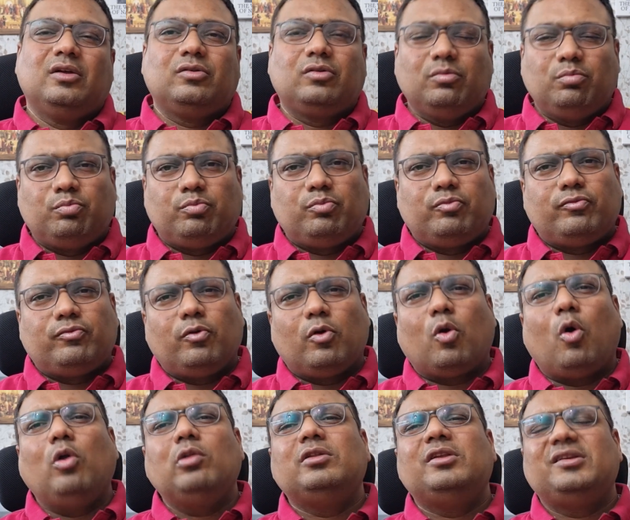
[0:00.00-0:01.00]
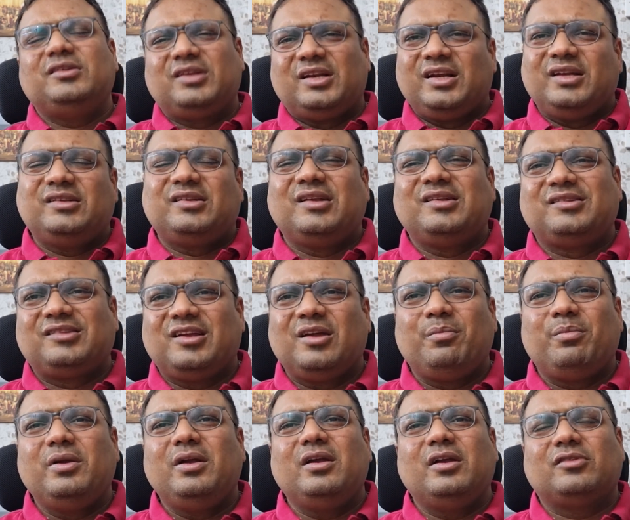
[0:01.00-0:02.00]
So for all these reasons,
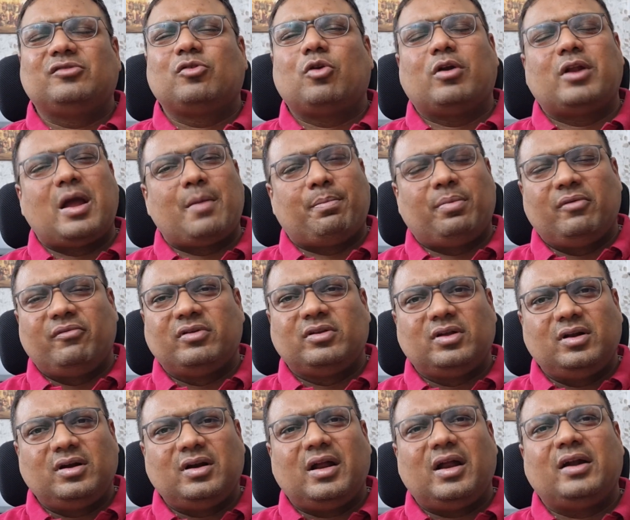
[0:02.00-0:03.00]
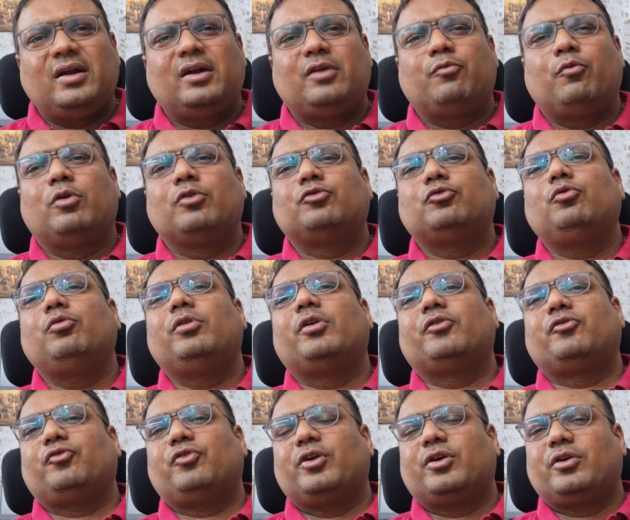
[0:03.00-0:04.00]
SEBI is not happy with it and it wants to
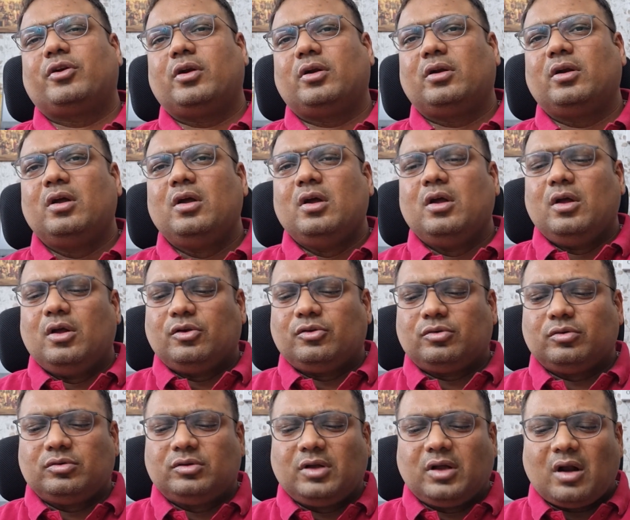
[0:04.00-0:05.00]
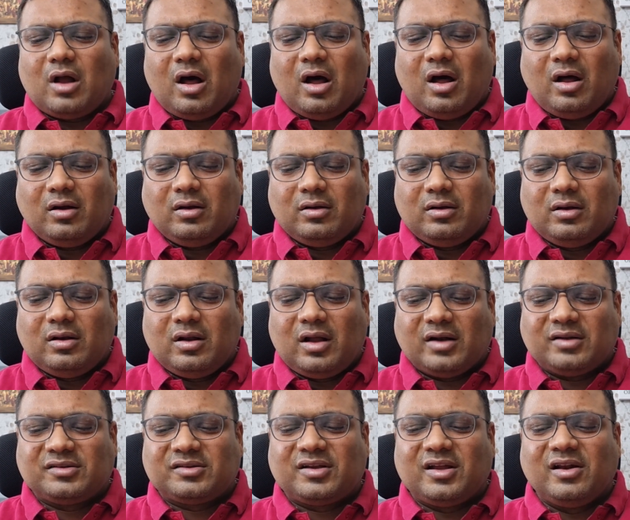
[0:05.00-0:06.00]
restrict it. So there are
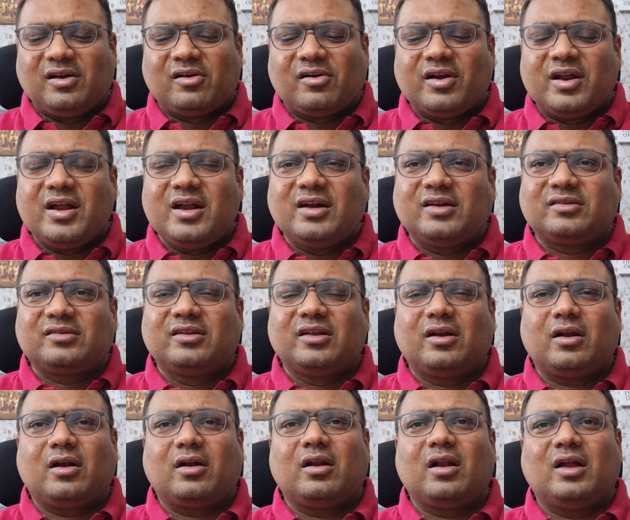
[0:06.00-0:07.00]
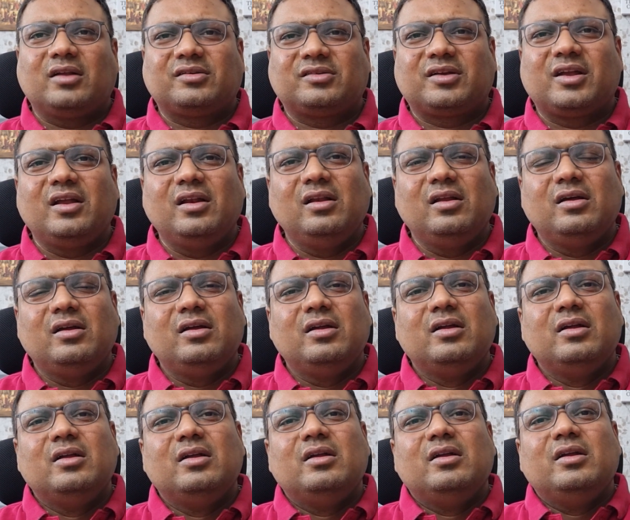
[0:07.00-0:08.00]
large-scale raids, there are large-scale
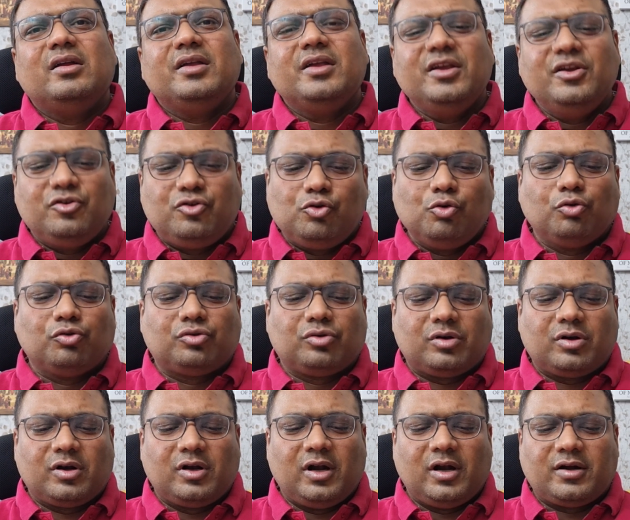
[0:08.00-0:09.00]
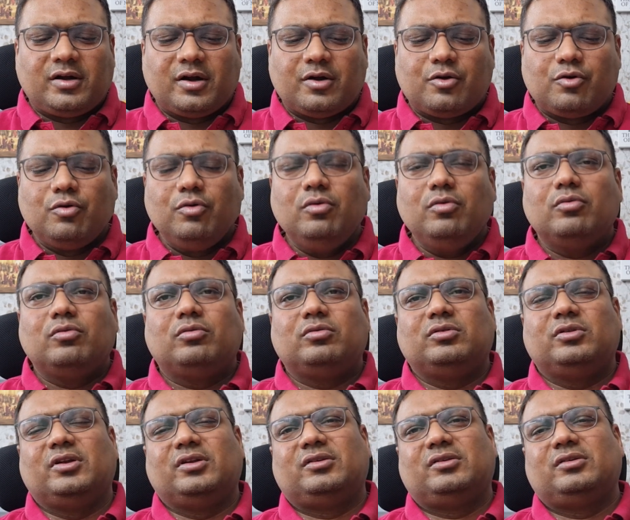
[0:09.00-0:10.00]
issues related to
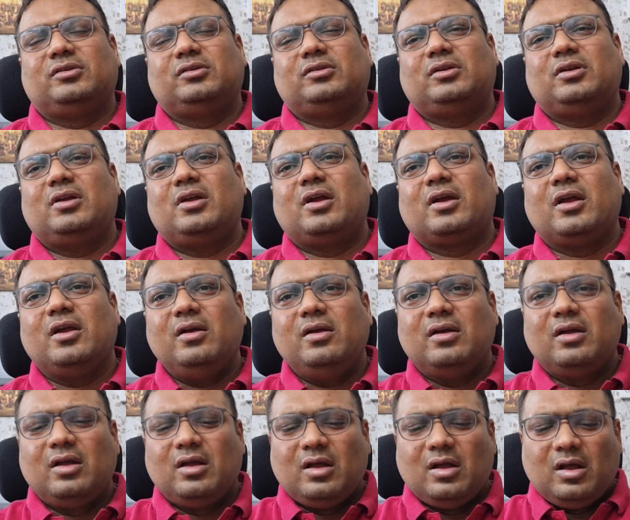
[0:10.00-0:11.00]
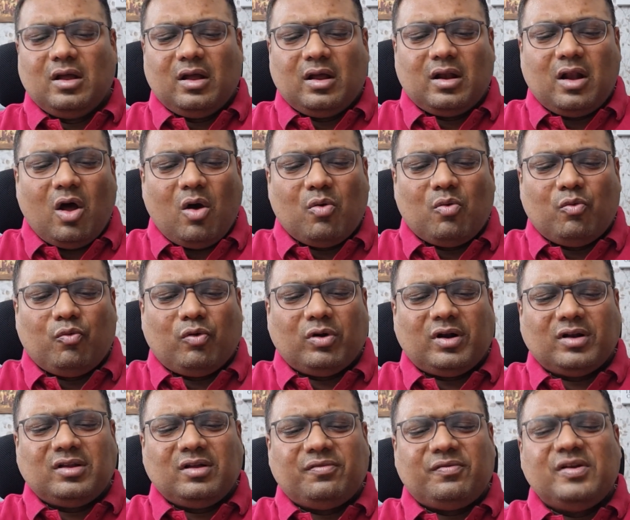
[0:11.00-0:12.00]
this. Okay, now what
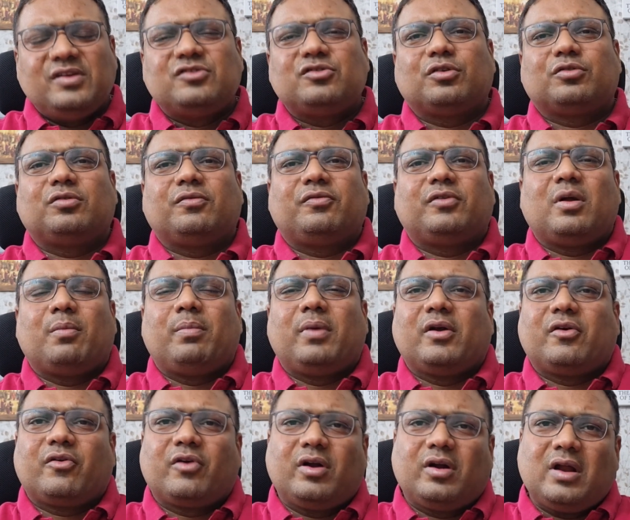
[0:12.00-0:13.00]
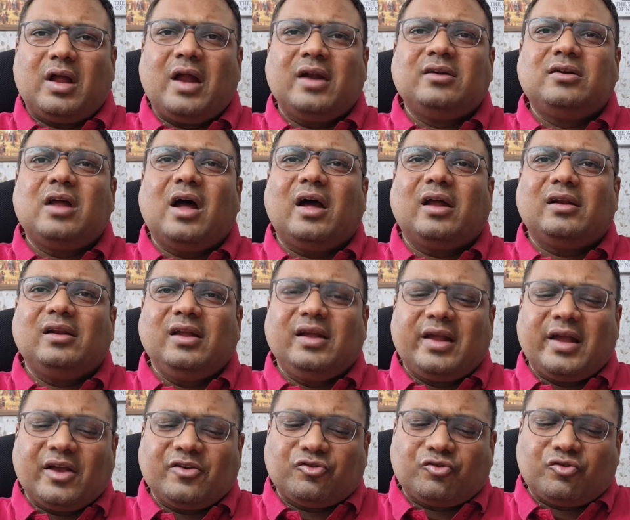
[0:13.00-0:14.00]
are the features of Dabba trade? Entirely cash